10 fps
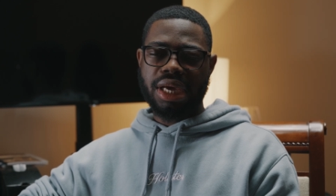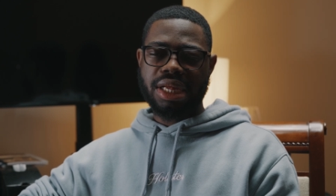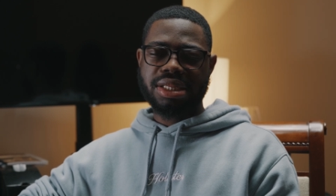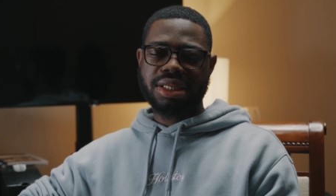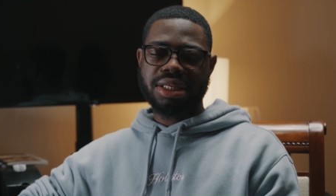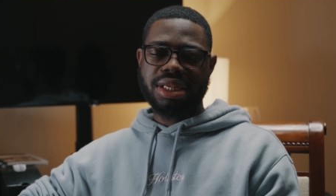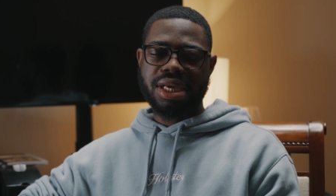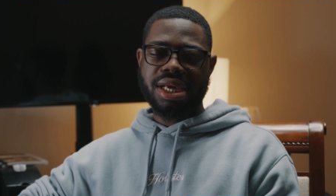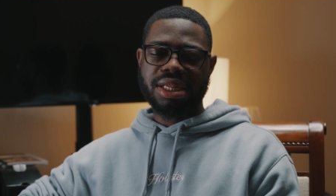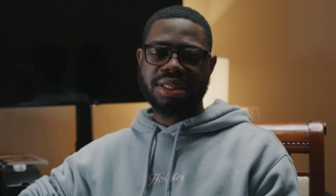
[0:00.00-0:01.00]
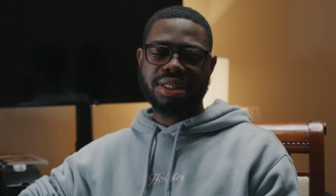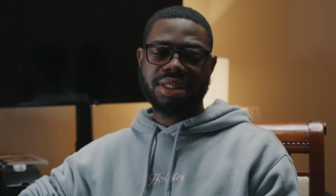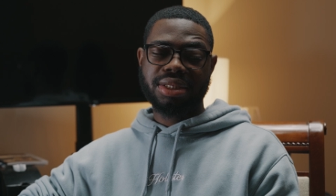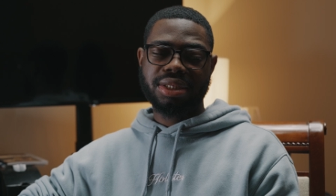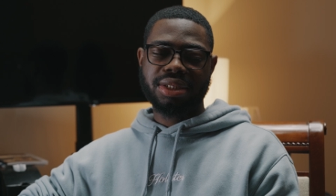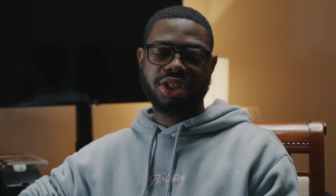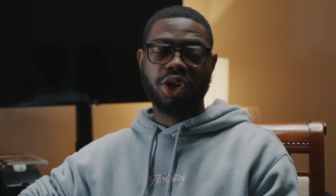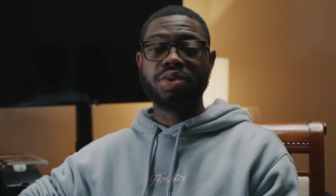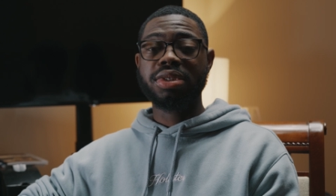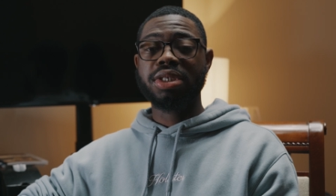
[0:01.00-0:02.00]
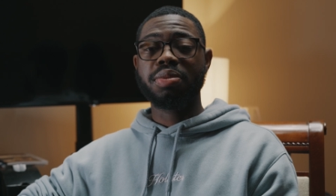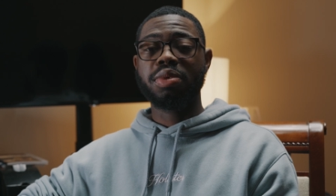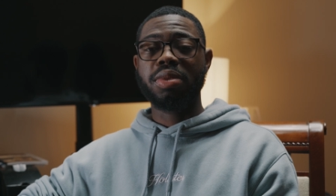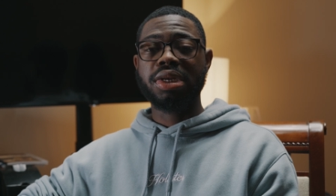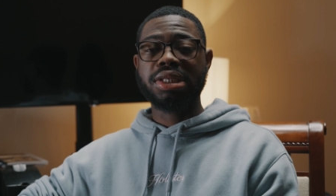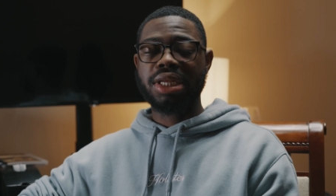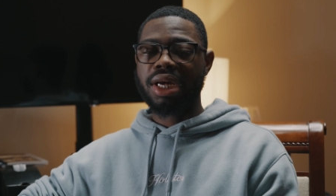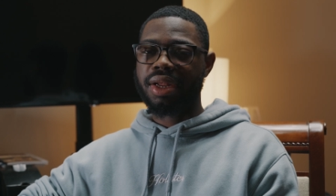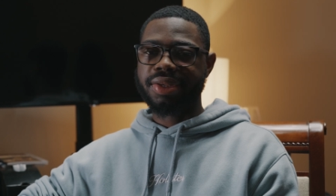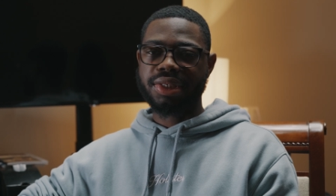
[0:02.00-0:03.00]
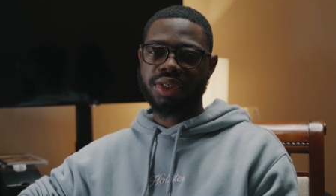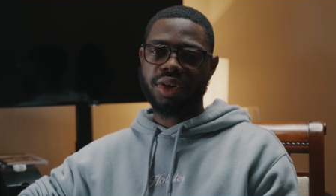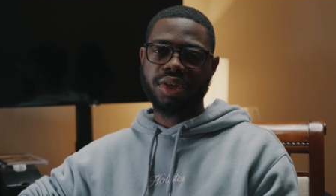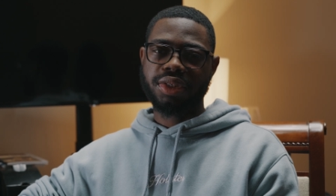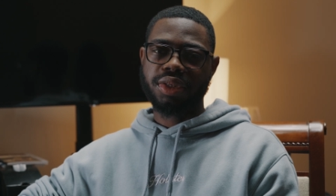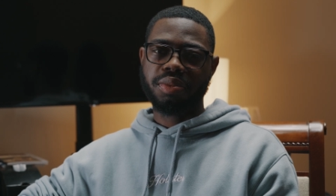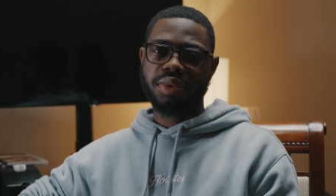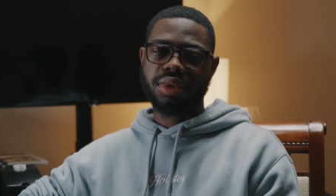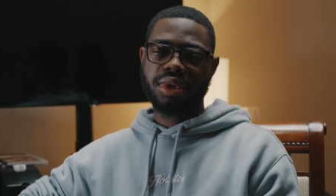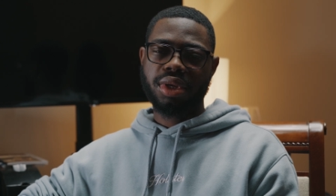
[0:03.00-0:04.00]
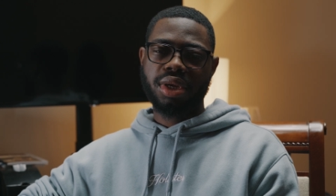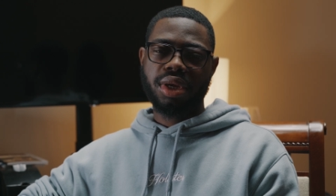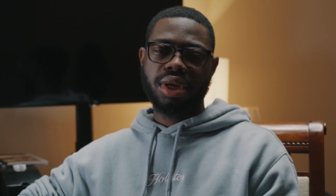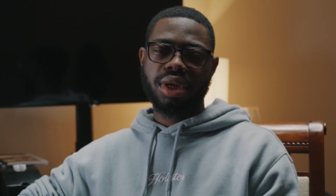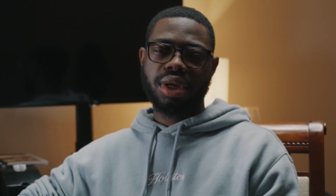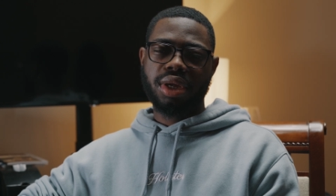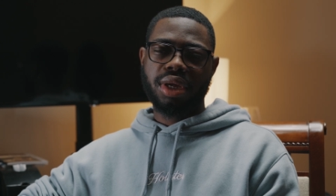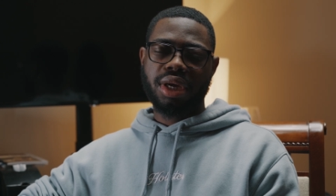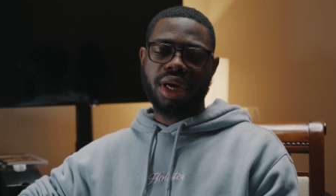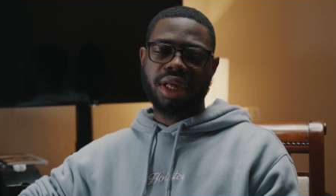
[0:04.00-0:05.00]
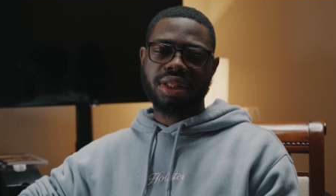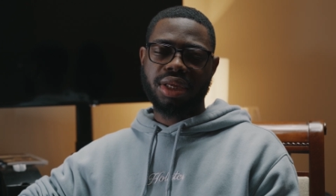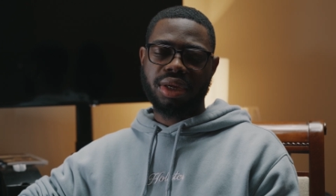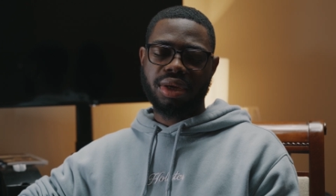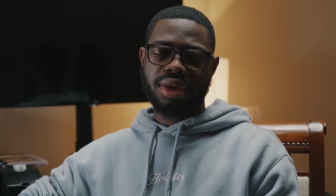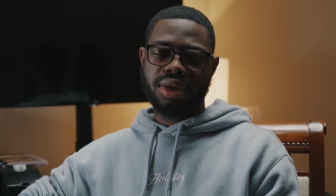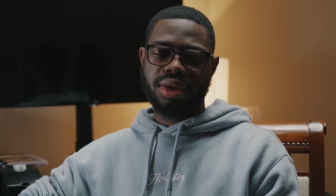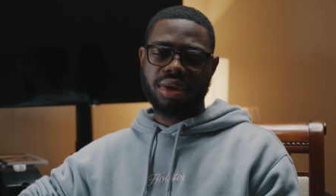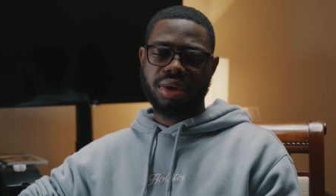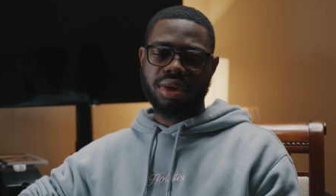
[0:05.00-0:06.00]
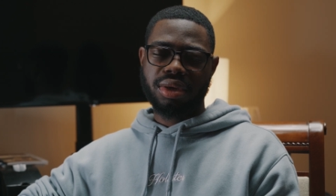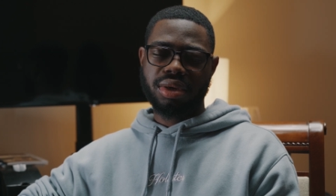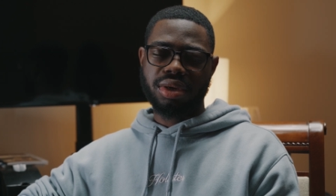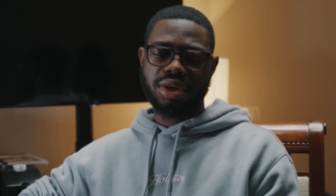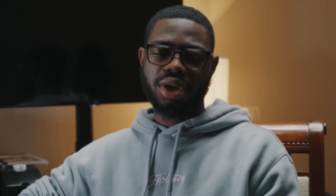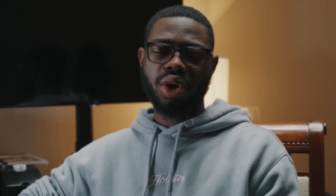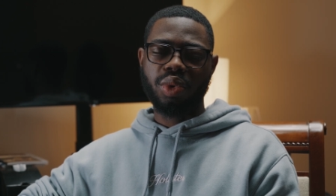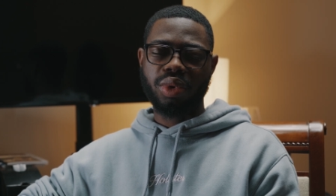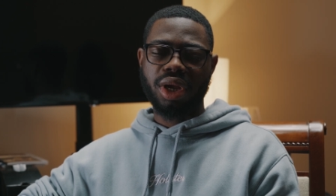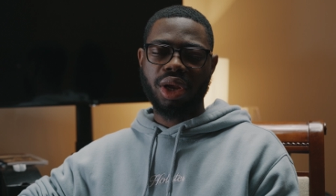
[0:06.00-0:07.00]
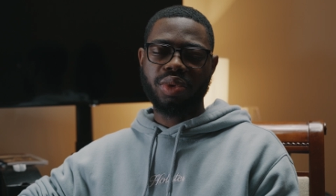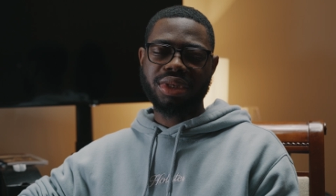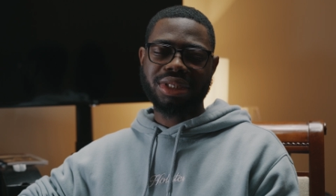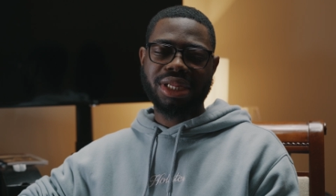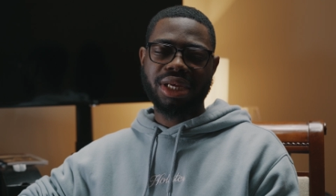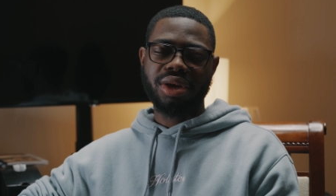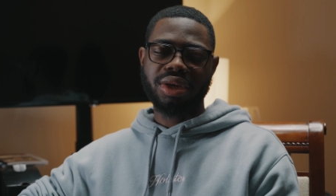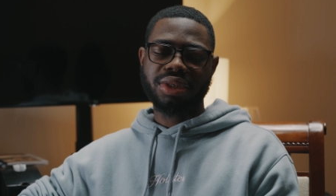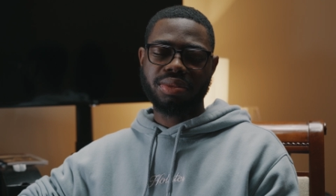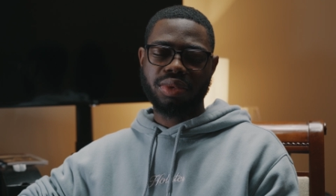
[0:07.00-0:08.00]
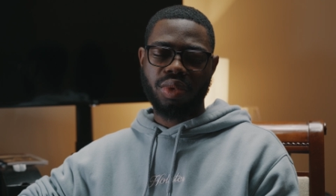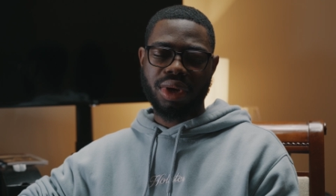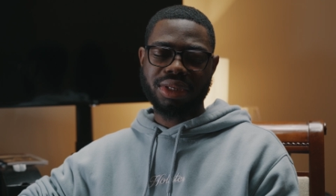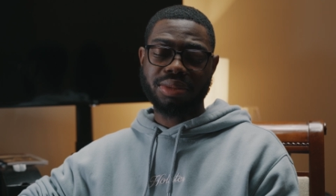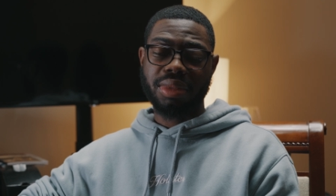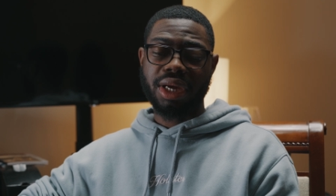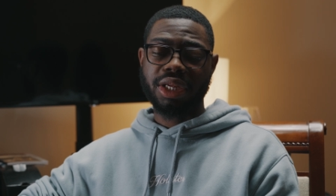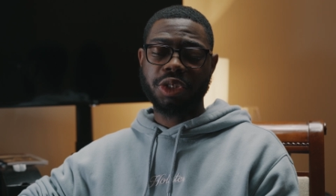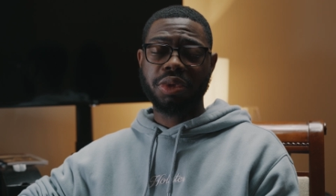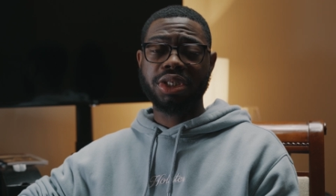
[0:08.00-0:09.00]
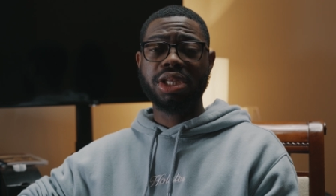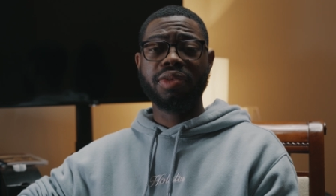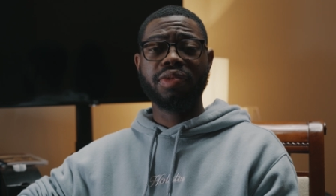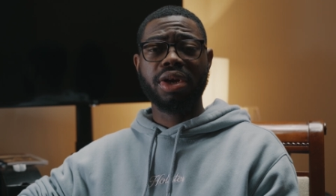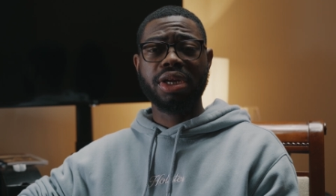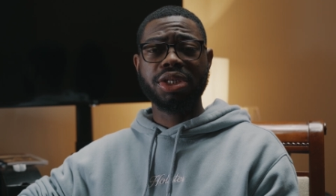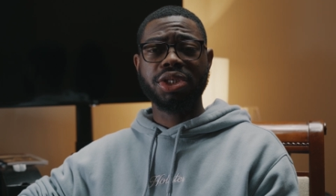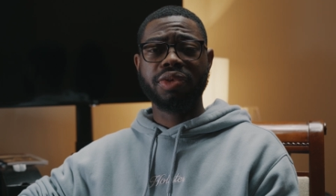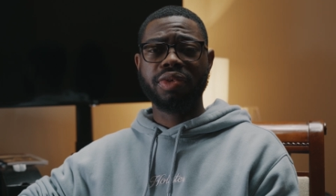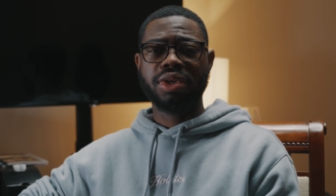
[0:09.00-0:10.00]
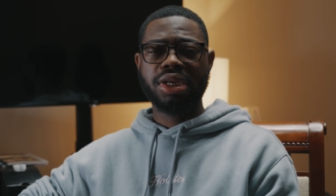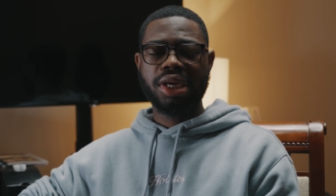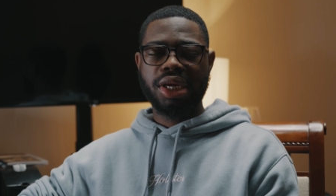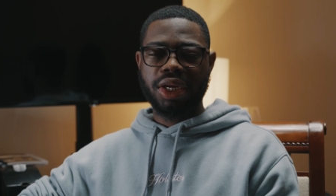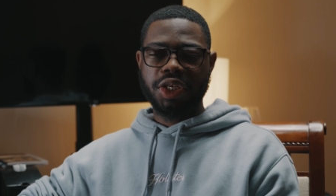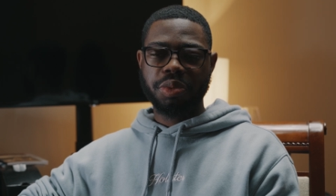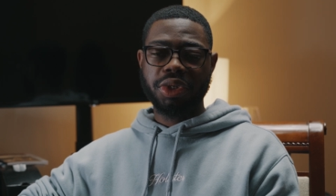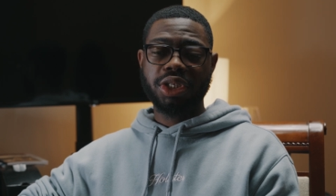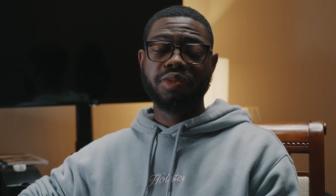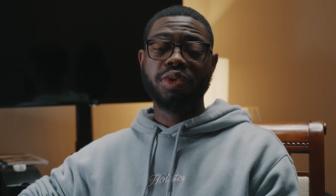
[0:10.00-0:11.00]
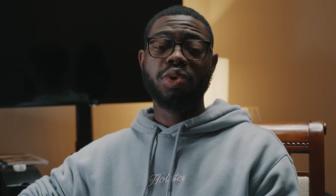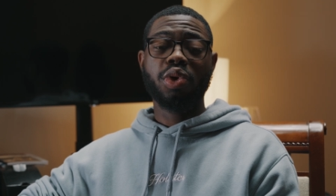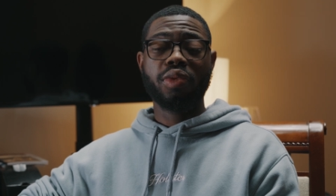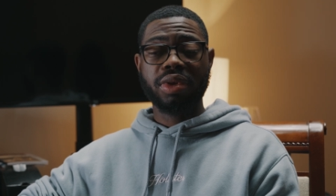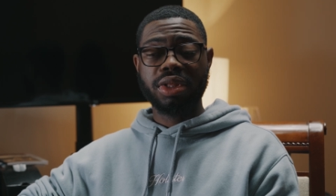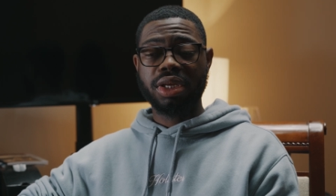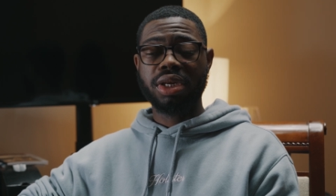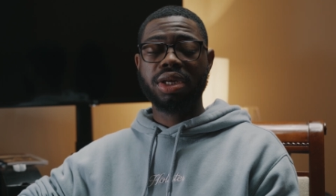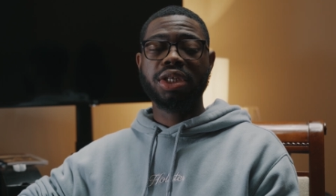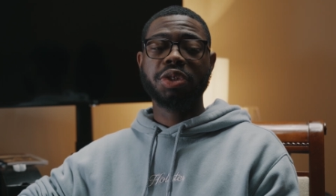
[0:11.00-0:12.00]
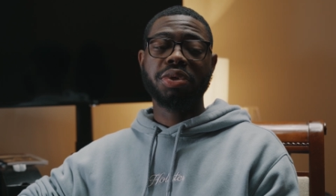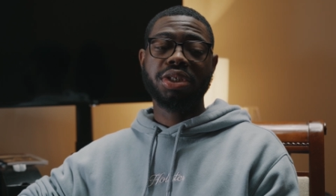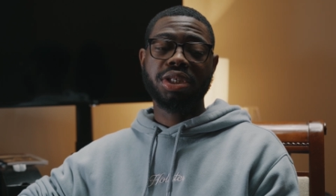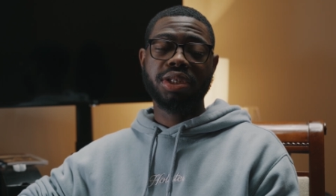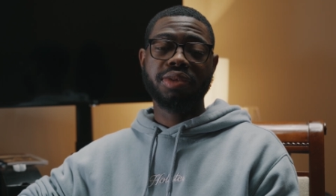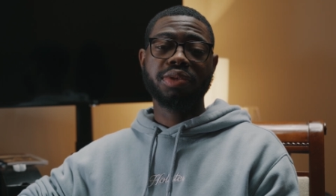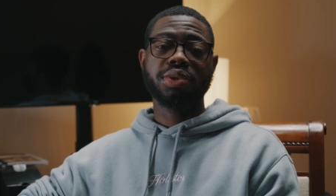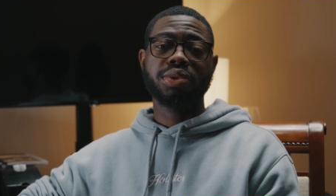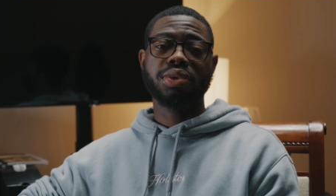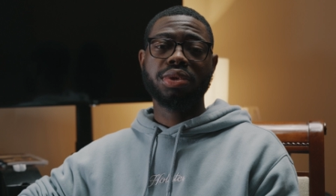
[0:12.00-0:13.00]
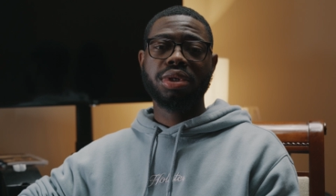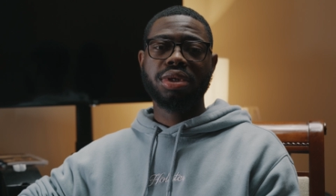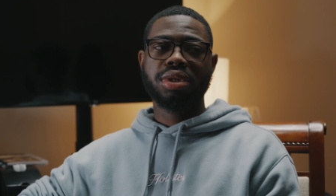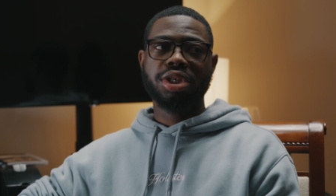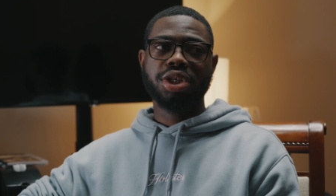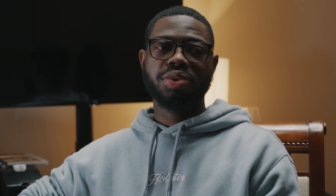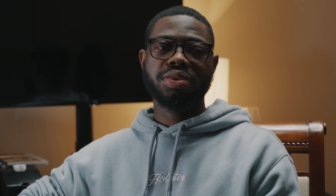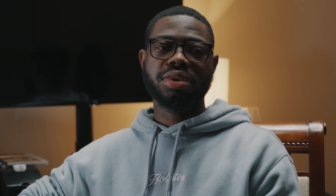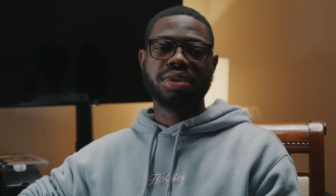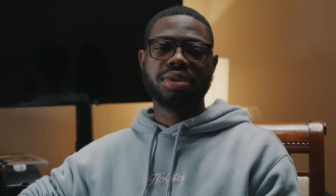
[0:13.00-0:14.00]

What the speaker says: it sounds simple, but it's not necessarily simple. I think doubt will always linger in one's mind, especially if you're an introvert, especially if you overthink, especially if you know,